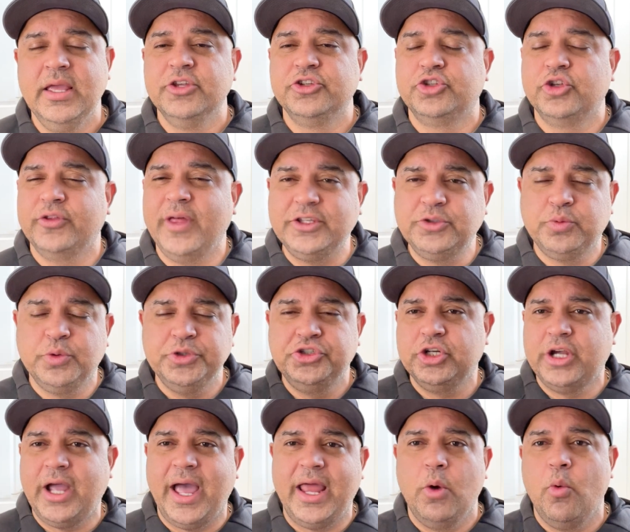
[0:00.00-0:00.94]
So that's what
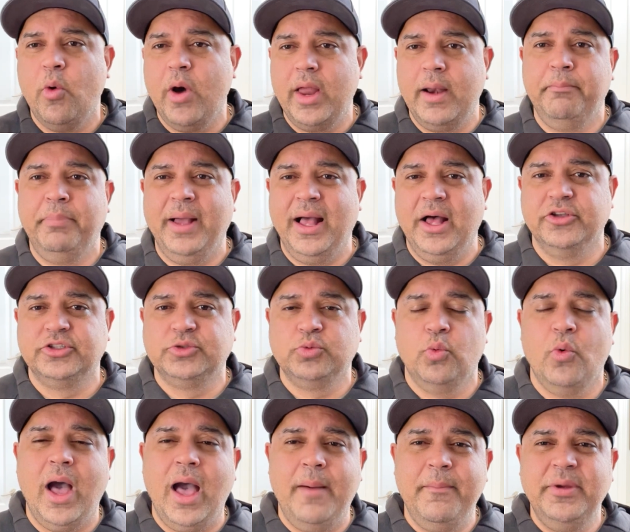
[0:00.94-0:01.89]
you kind of want to balance.
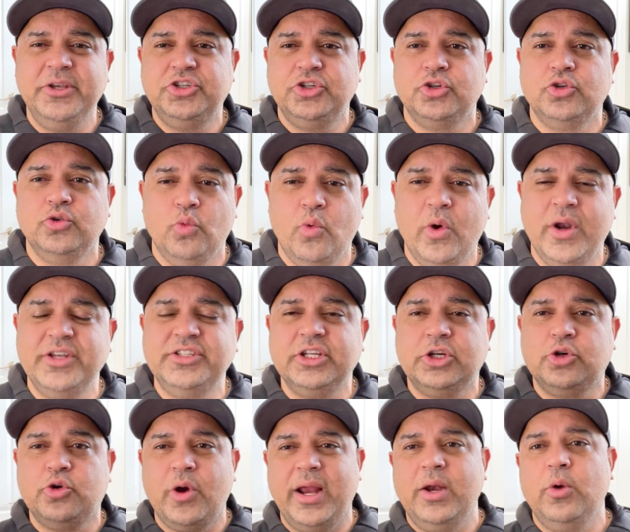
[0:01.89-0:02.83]
What is
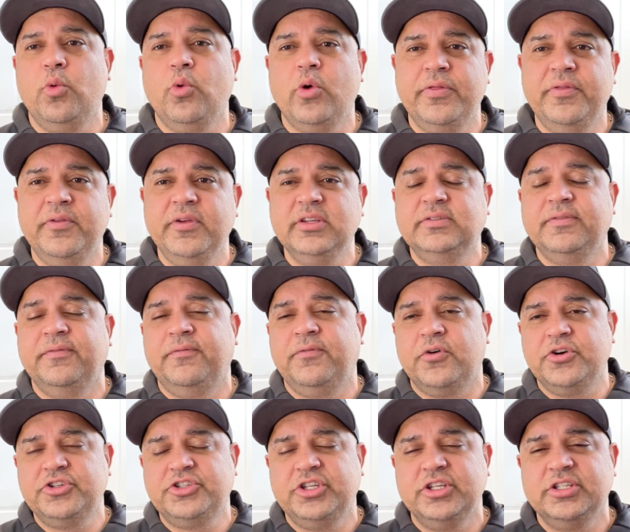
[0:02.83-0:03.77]
the creditworthiness
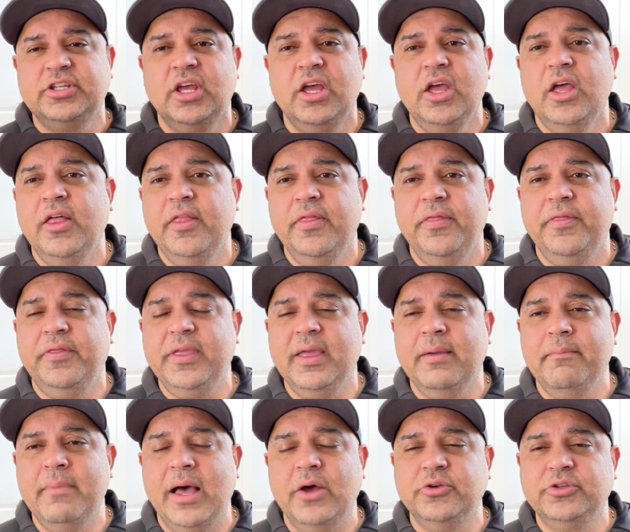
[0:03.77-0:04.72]
versus the
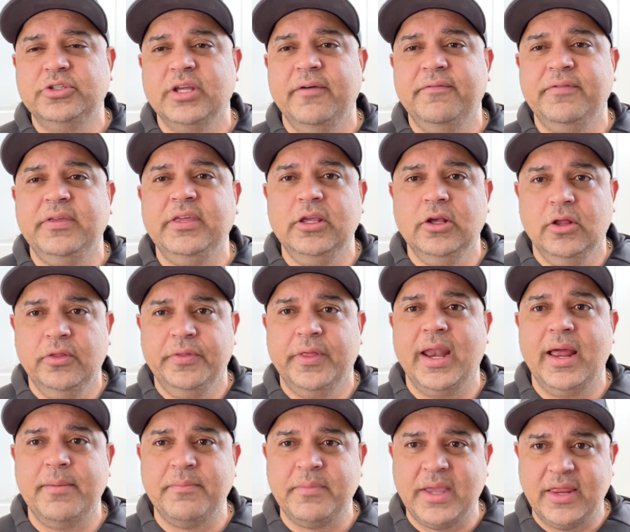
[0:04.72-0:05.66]
amount of yield
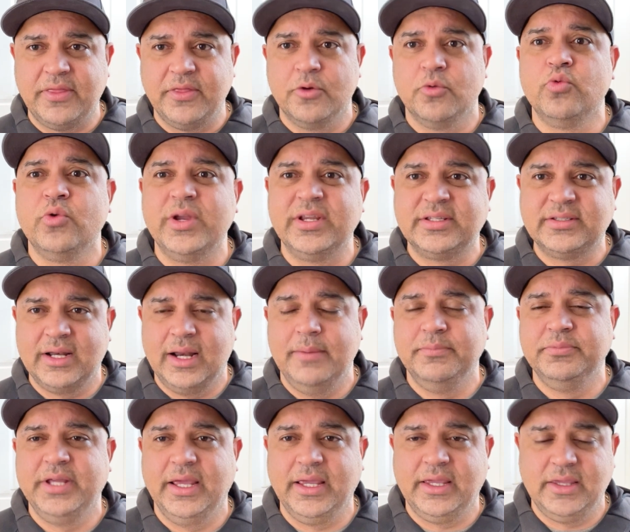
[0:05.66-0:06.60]
that I'm getting, the risk that
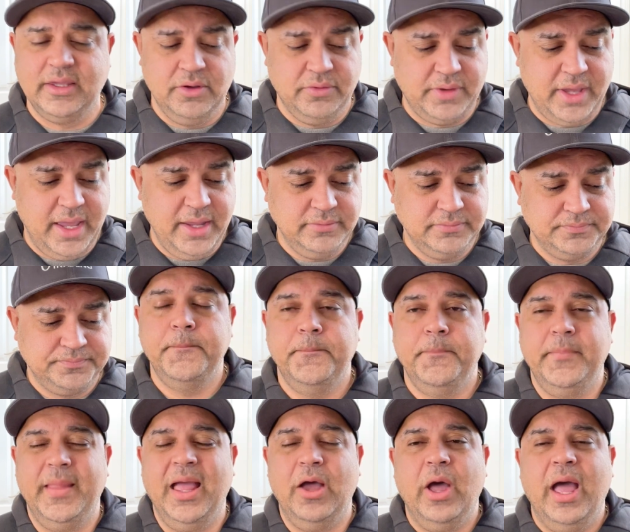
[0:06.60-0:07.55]
I'm taking, okay?
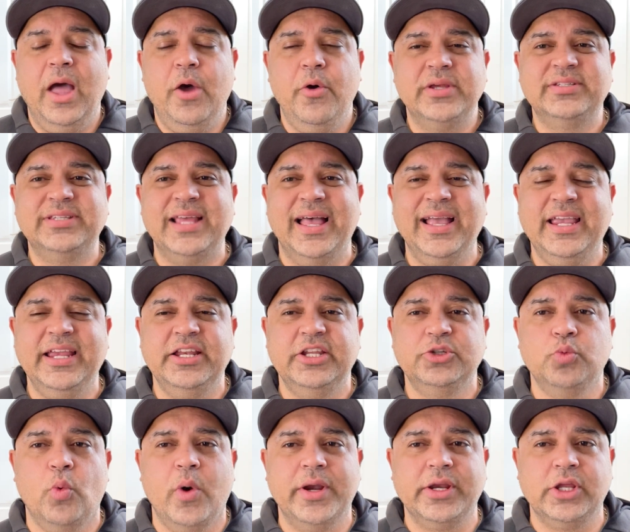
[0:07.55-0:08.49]
Now, how exactly
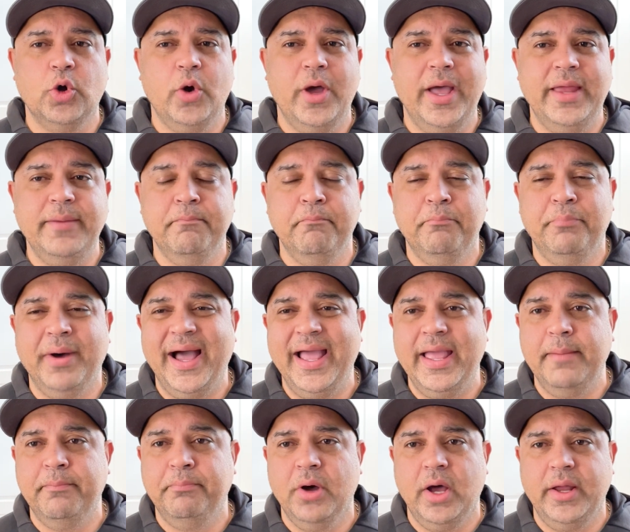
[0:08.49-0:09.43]
does one go ahead and
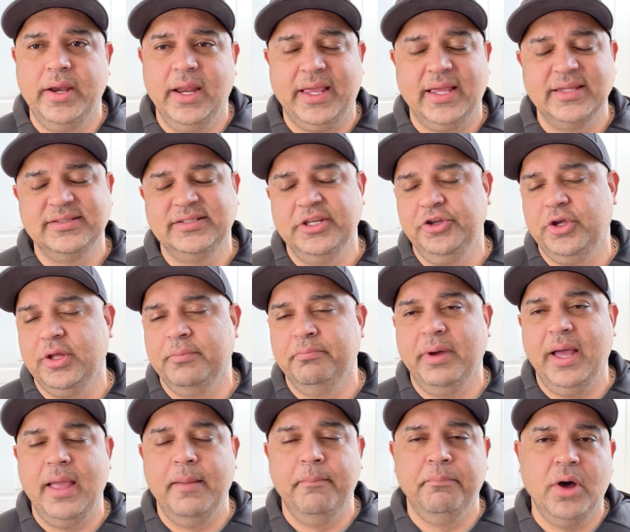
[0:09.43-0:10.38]
buy a bond? Like I said, you can
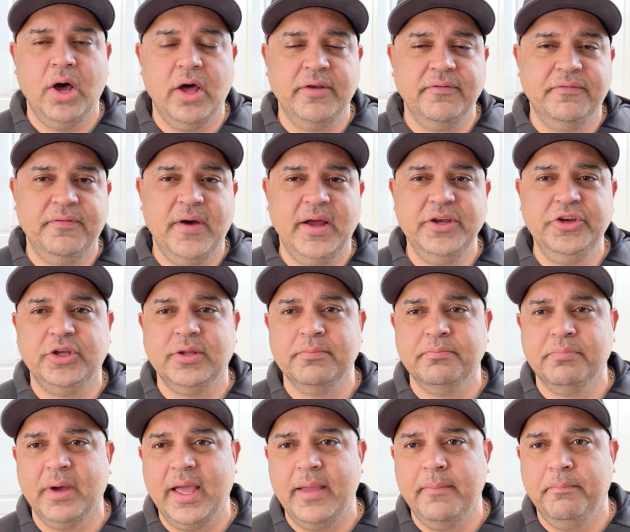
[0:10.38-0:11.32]
buy a bond fund, you
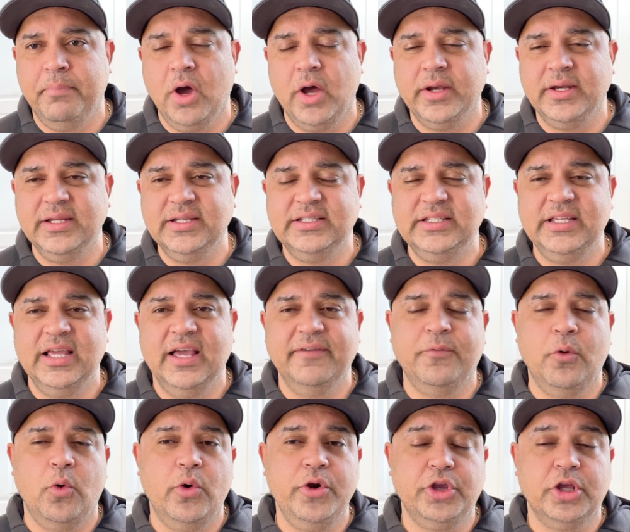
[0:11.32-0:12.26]
can buy a bond
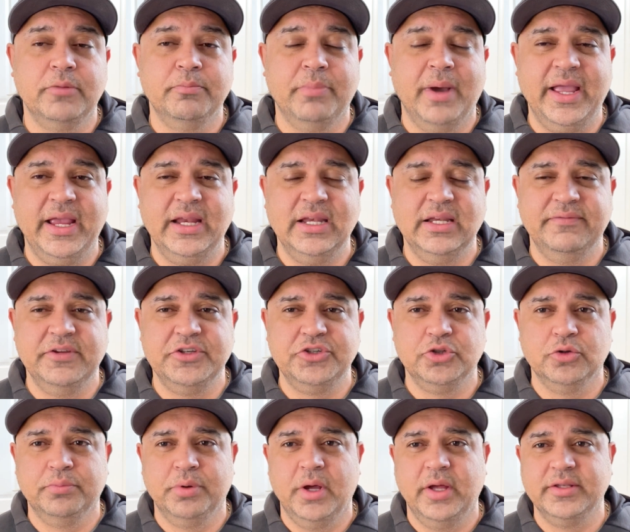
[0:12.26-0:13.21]
ETF, or you can buy
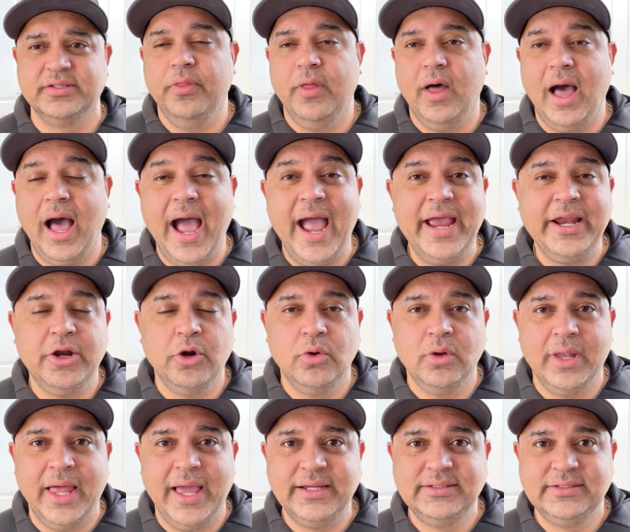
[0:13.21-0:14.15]
individual bonds. I
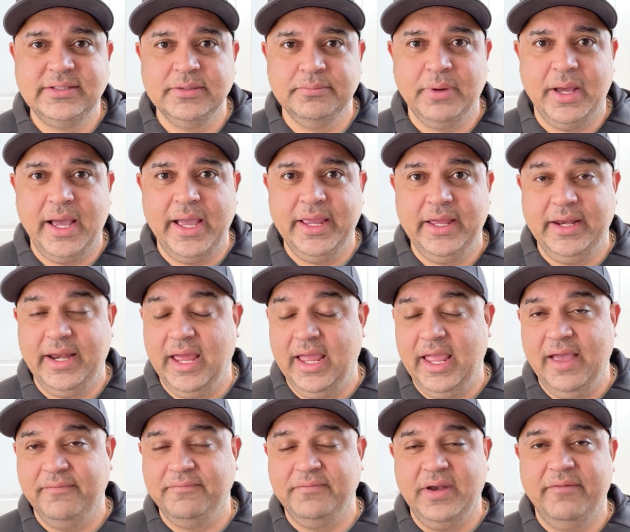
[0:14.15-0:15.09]
don't like to buy it, and I
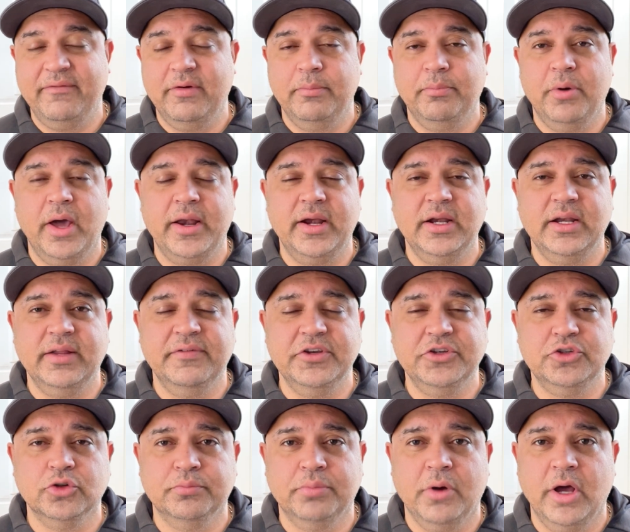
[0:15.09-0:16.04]
have never bought
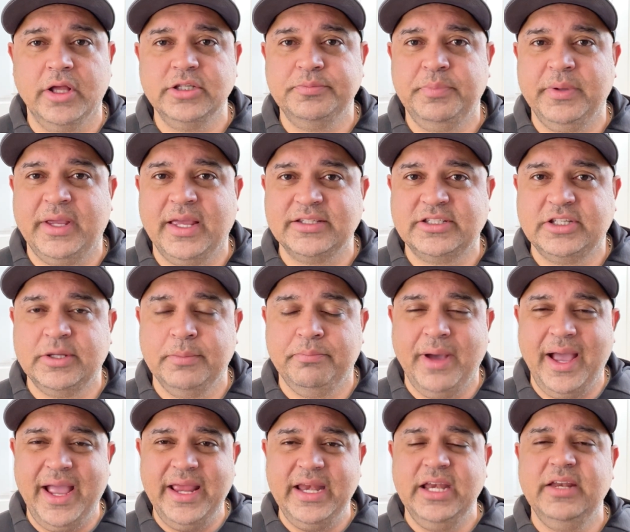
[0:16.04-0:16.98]
individual bonds, because to
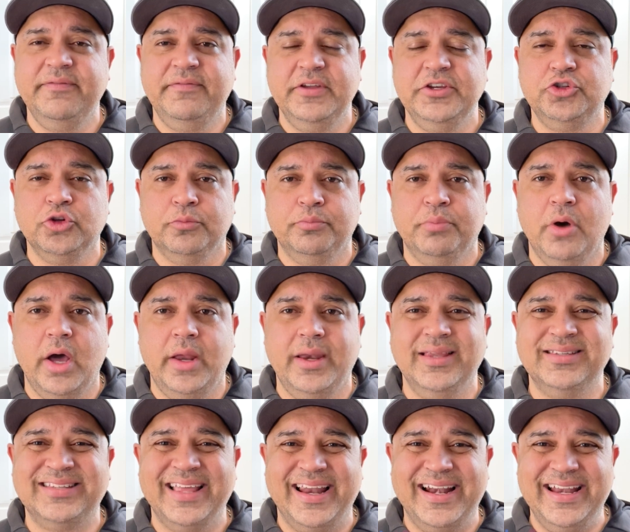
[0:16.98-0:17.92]
buy an individual bond
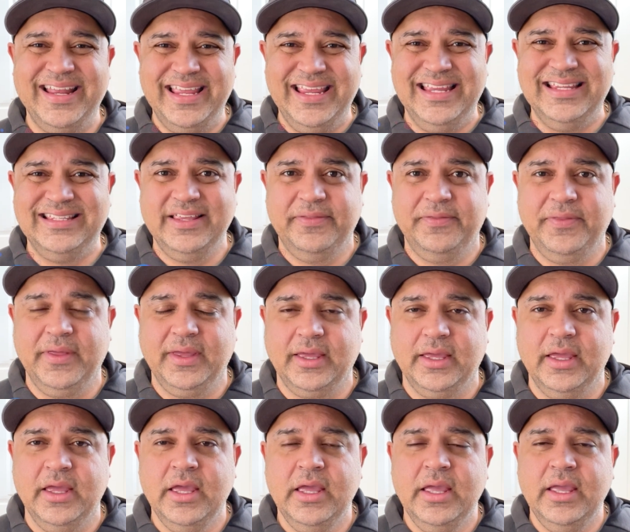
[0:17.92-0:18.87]
is not an easy
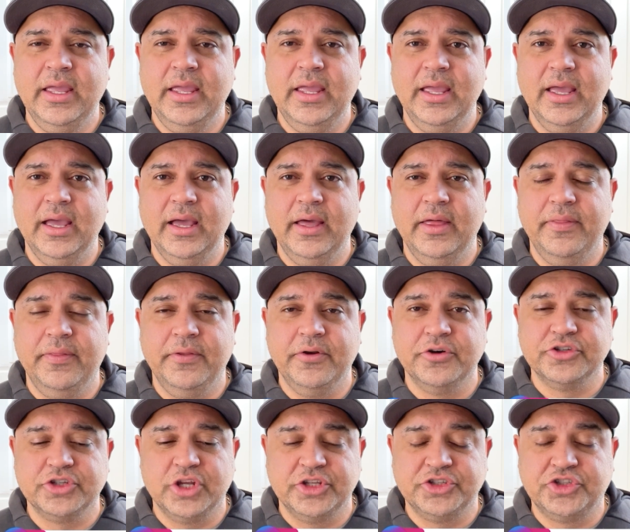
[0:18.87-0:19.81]
thing. Yeah,
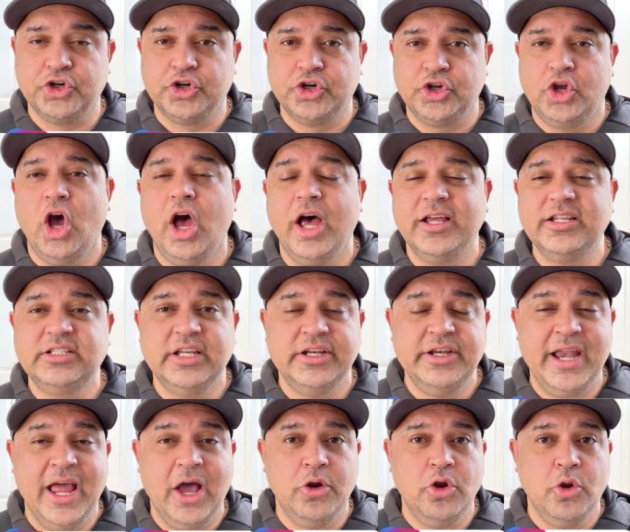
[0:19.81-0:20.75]
there's a certain cost.
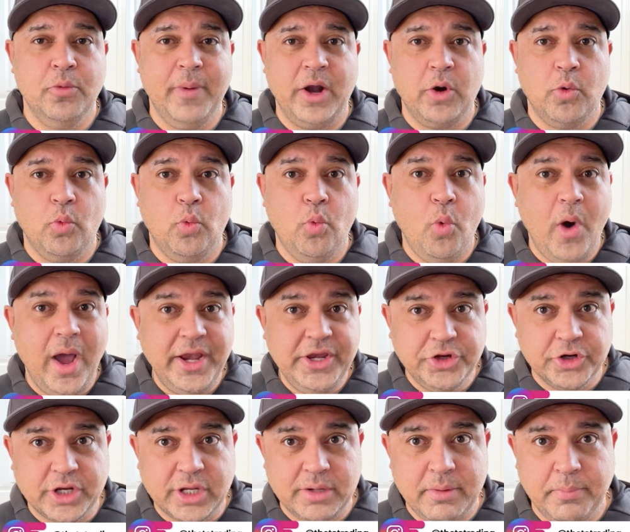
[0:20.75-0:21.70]
Now, no matter
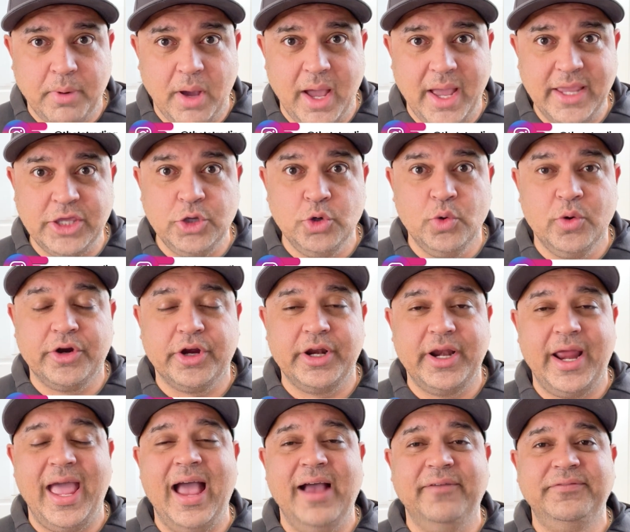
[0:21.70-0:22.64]
what you're going to be buying, you are
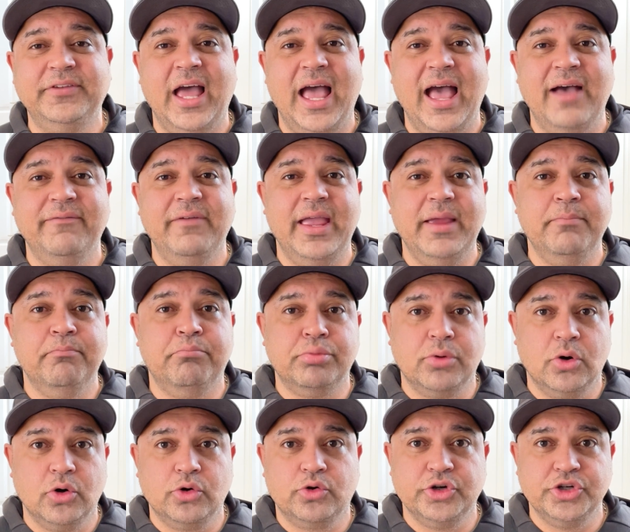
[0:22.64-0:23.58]
going to have a
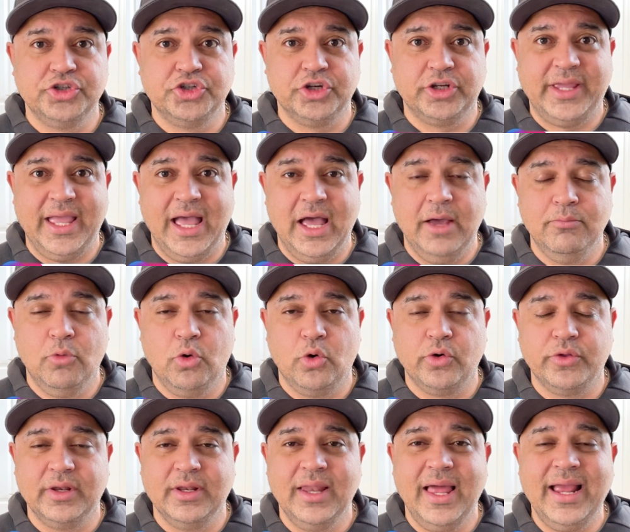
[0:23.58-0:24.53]
brokerage account
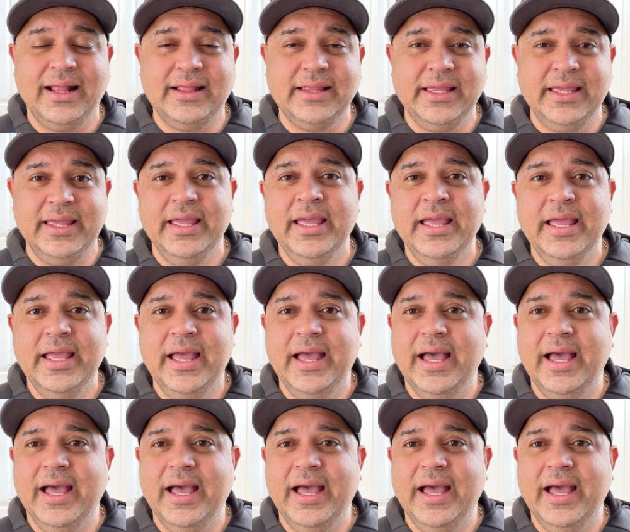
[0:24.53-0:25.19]
more than likely.